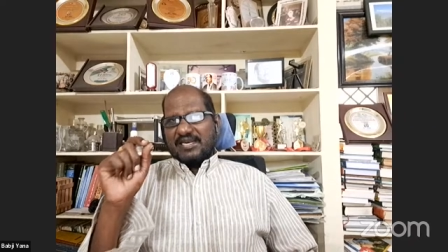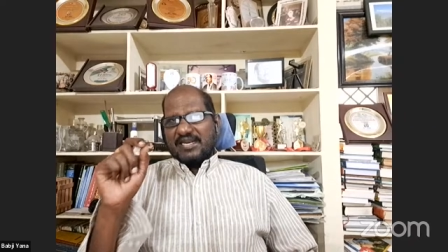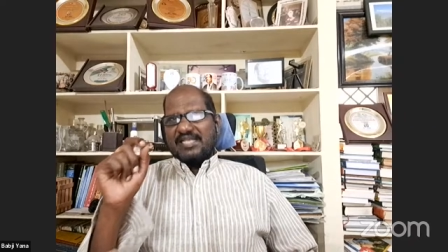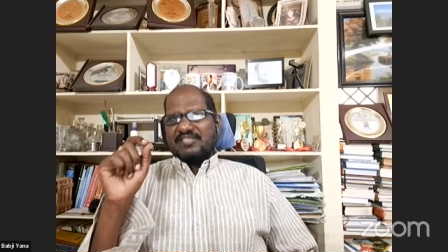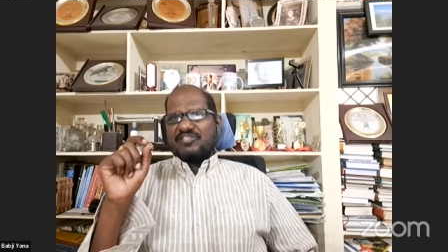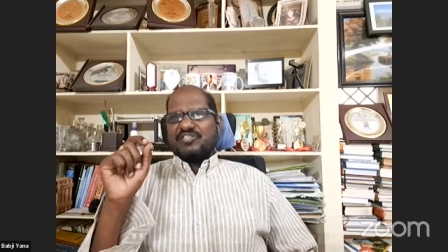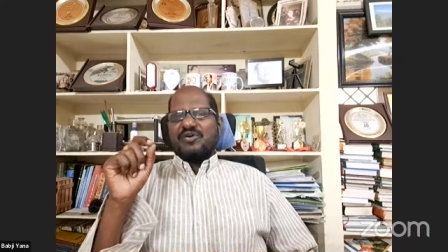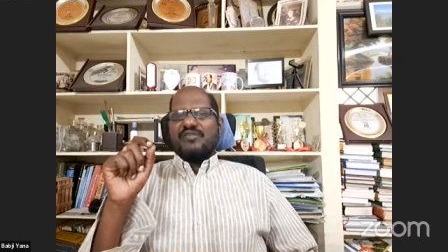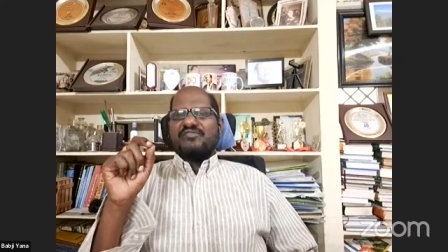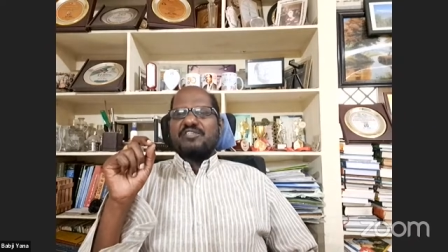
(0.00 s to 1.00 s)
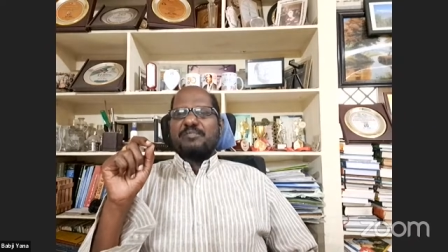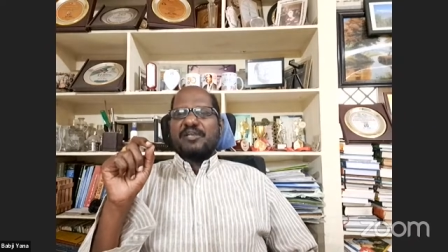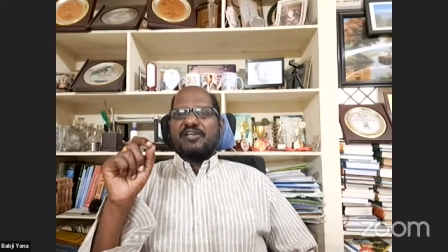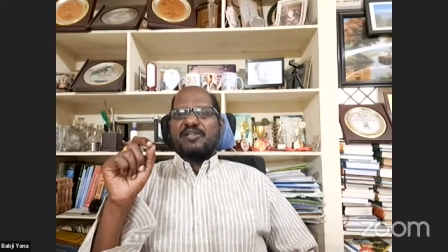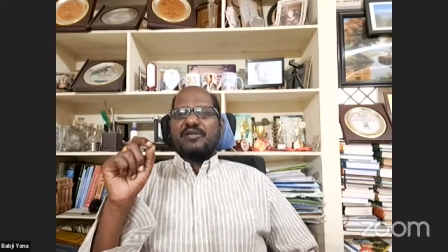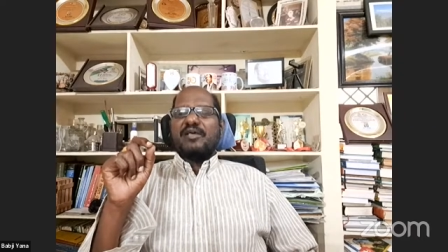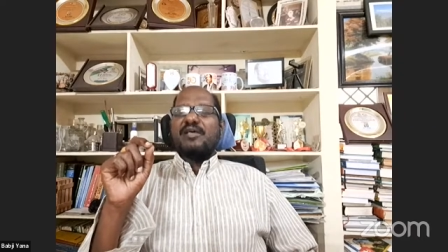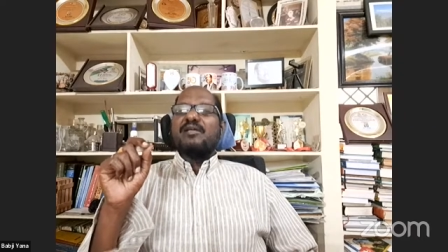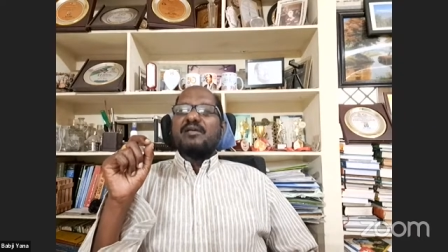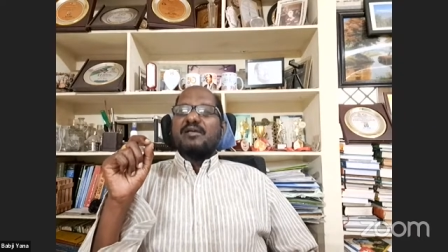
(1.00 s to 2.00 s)
reach of this
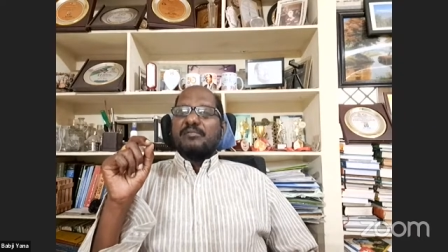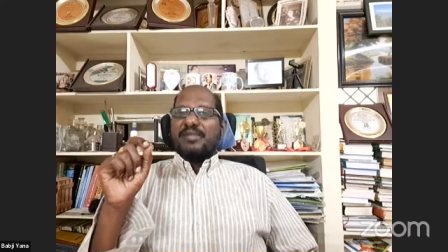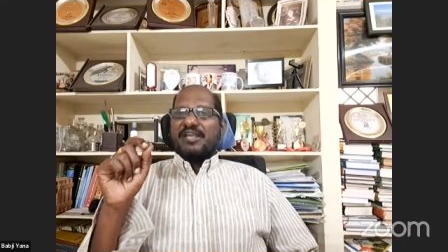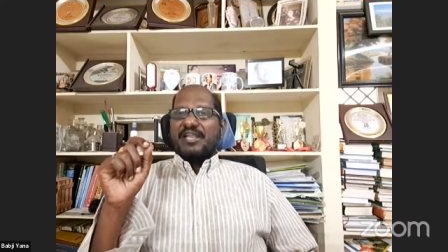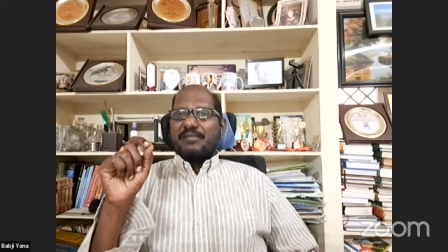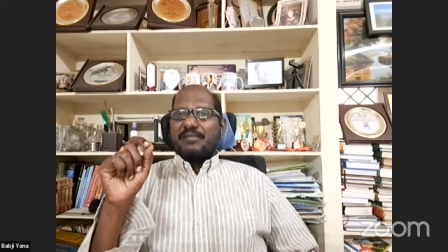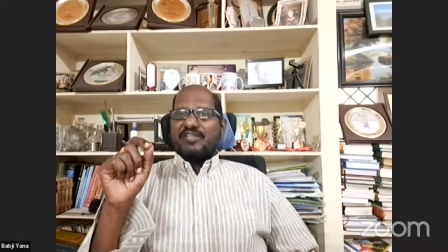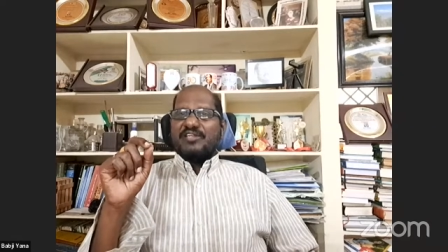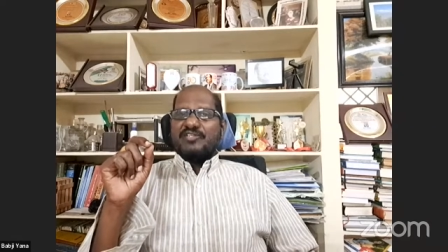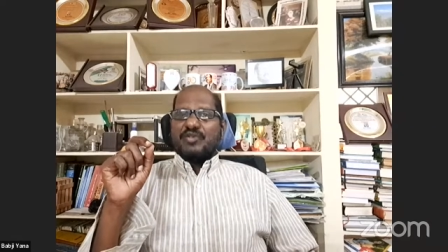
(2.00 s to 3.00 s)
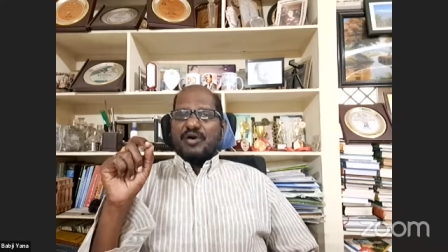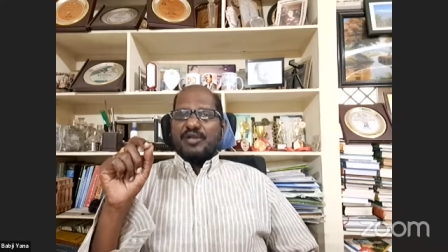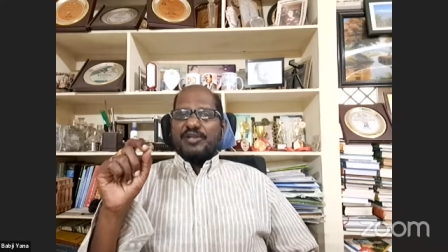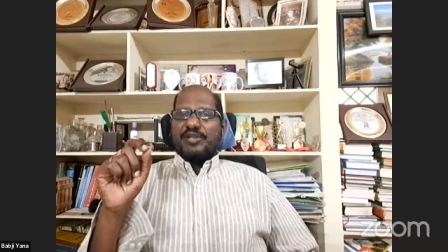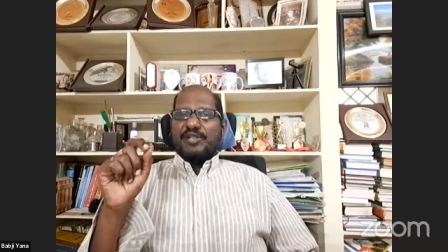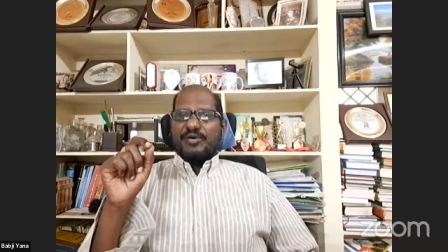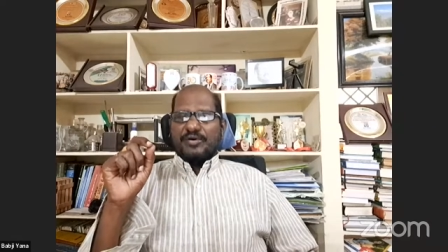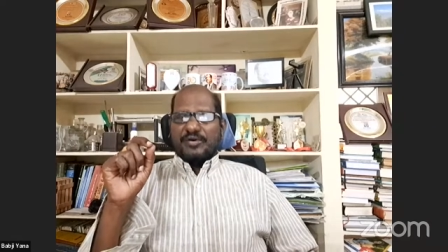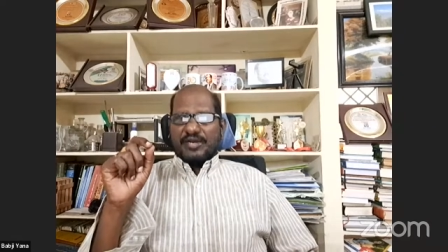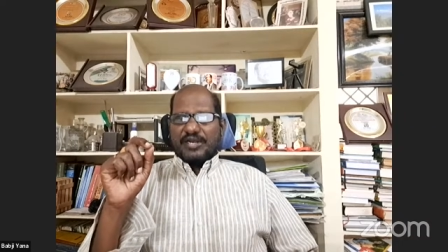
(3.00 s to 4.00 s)
particular medium, that is All India
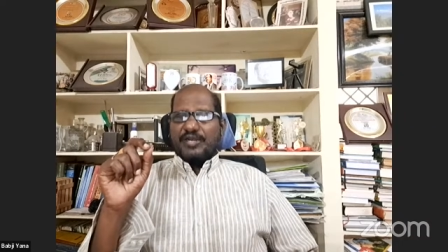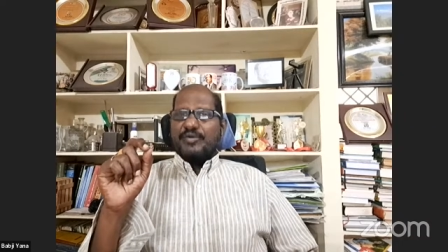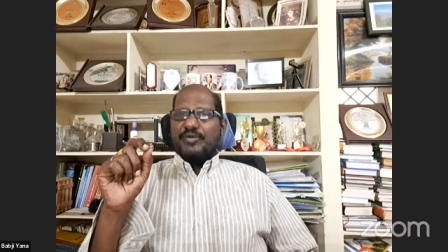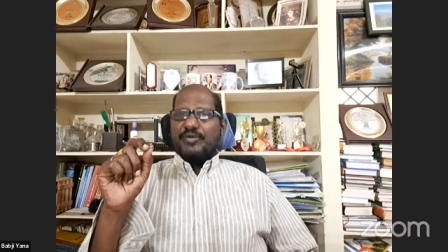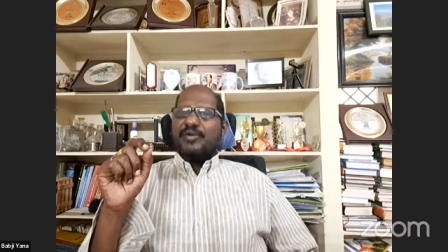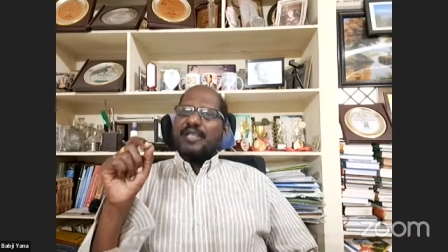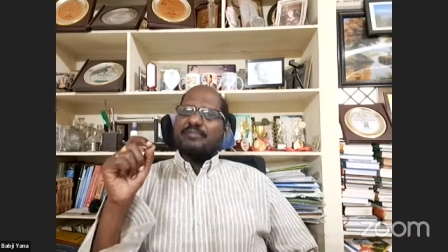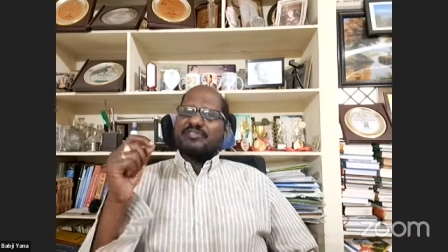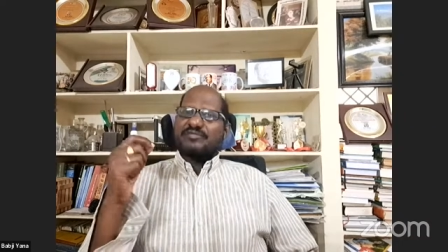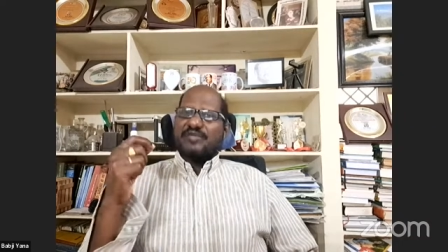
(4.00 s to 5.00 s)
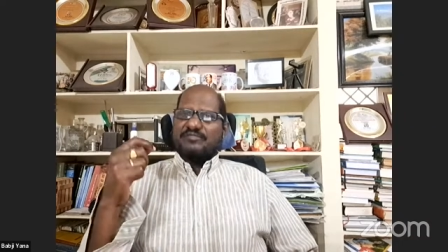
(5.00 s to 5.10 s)
Radio. Names